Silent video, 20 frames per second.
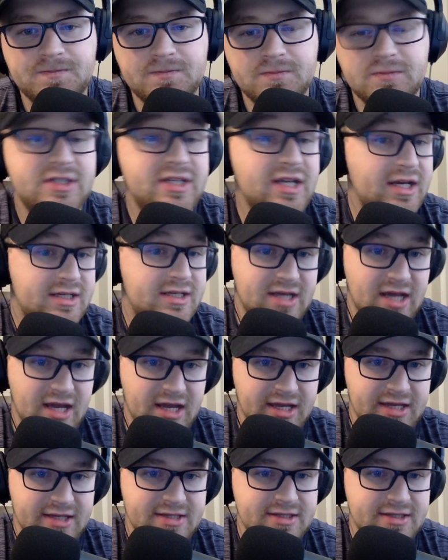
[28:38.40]
6, I
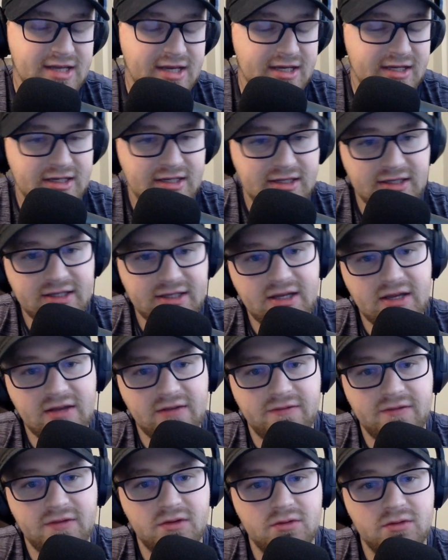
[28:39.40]
guess, technically,
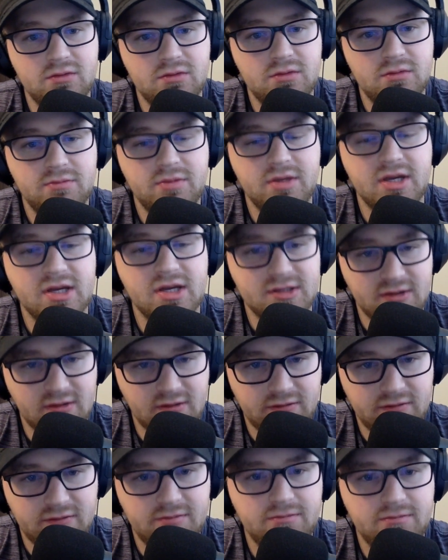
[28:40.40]
because of
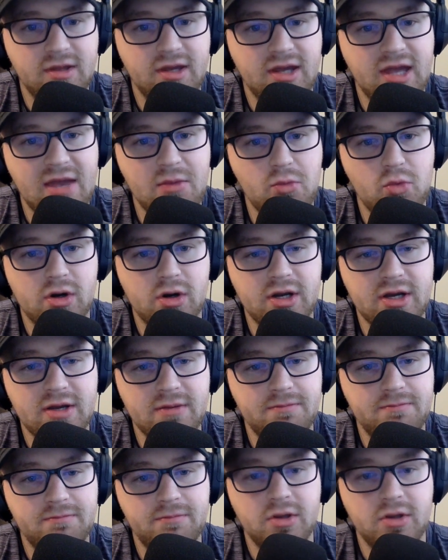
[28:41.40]
the game where he,
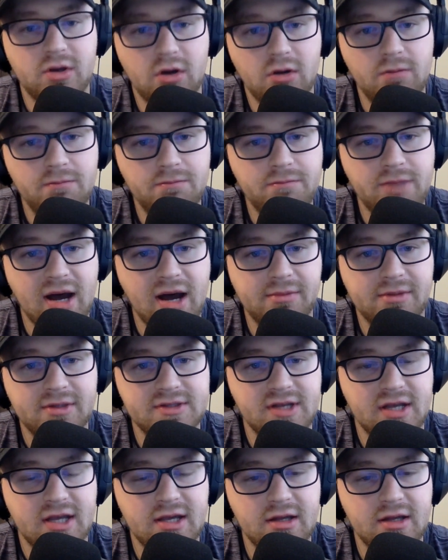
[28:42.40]
popped
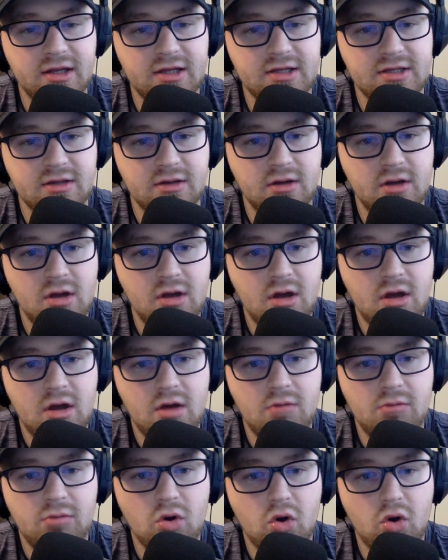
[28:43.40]
his Achilles and
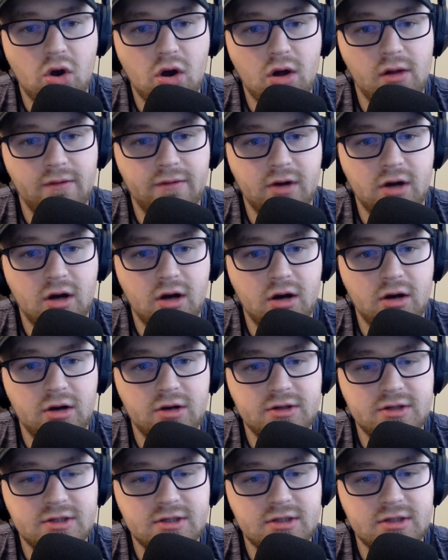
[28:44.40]
broke all of our
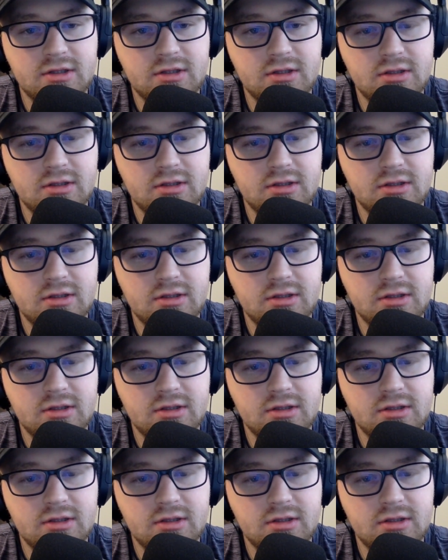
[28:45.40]
hearts.